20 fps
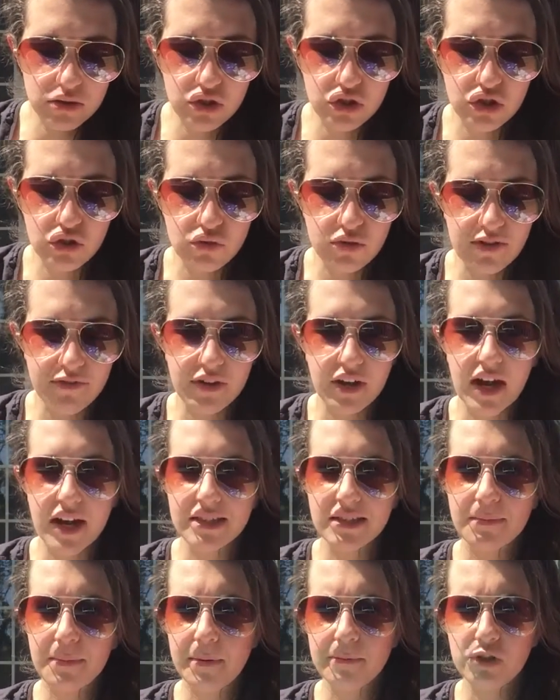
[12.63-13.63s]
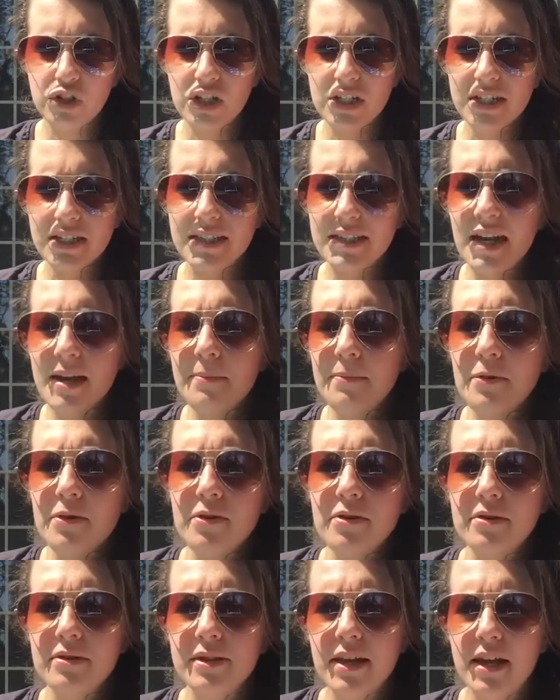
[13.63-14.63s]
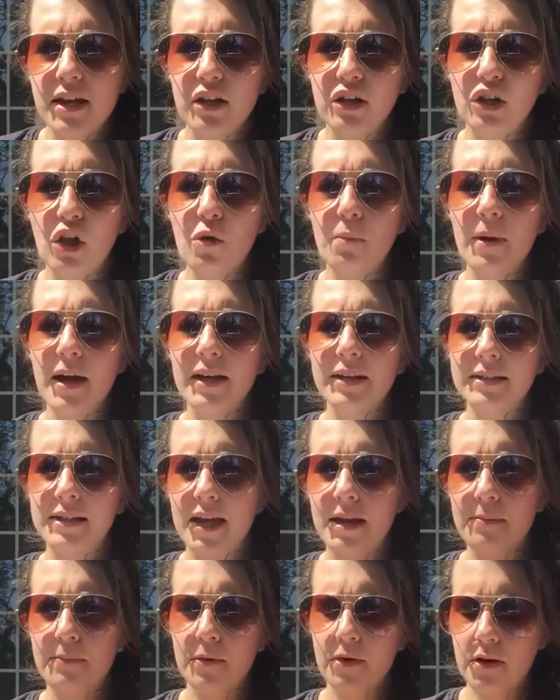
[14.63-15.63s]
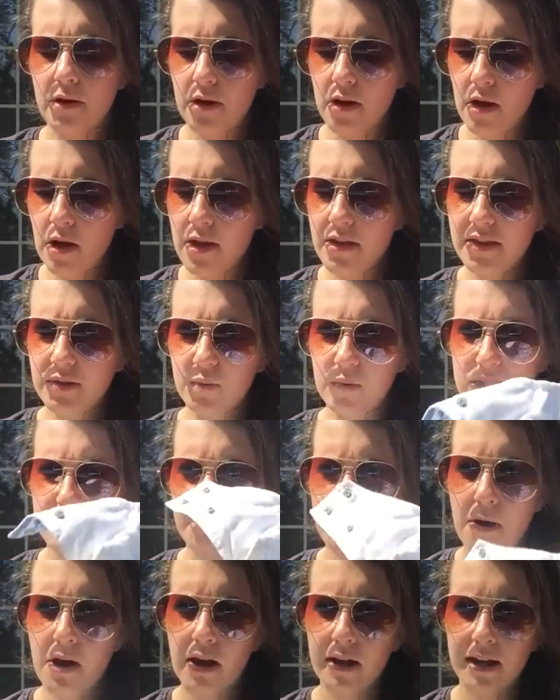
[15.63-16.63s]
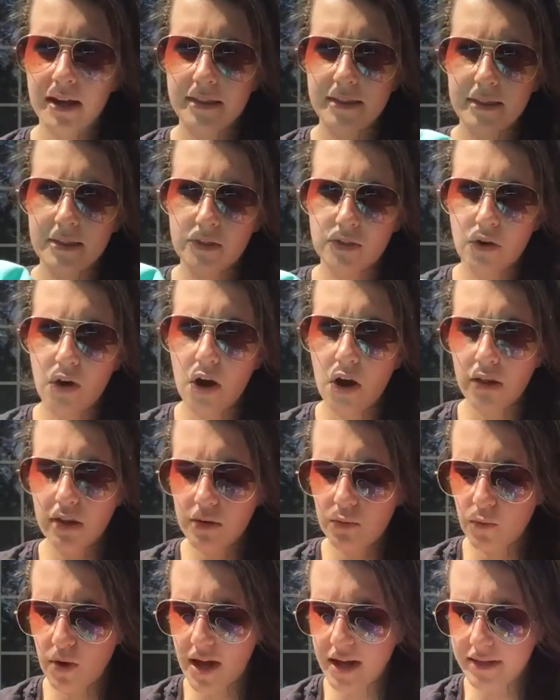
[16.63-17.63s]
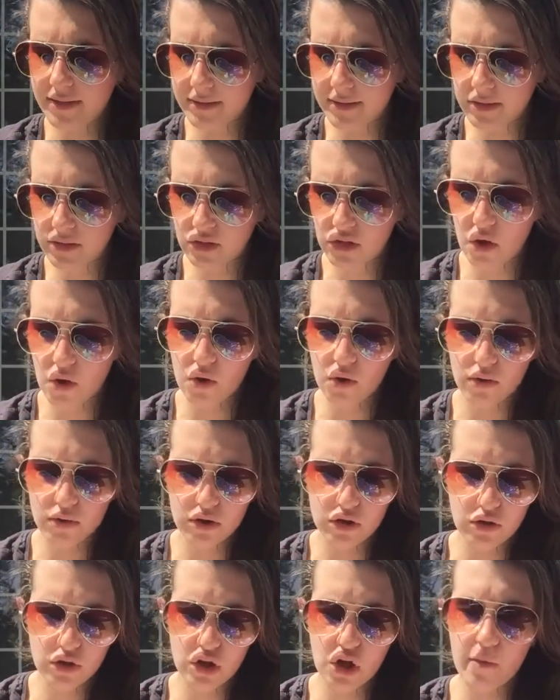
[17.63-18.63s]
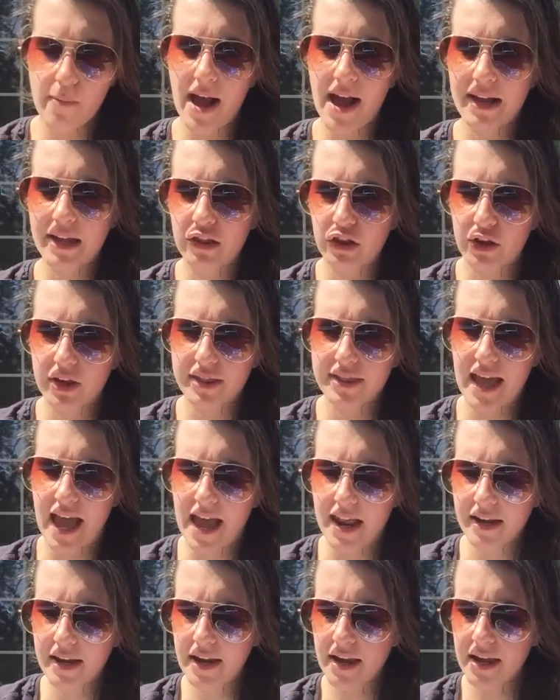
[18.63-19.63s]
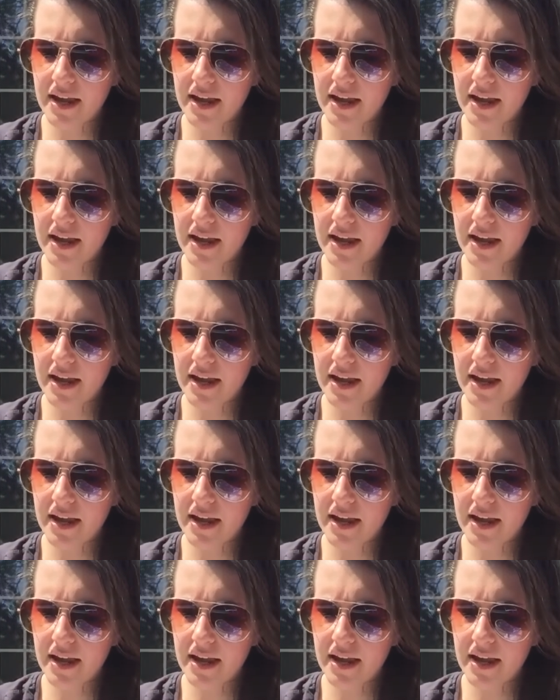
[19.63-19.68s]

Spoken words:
2 different kinds of Bum Genius diapers and a Glow Bug diaper. This one's a pocket, these are all-in-ones, so you can go back and look at that.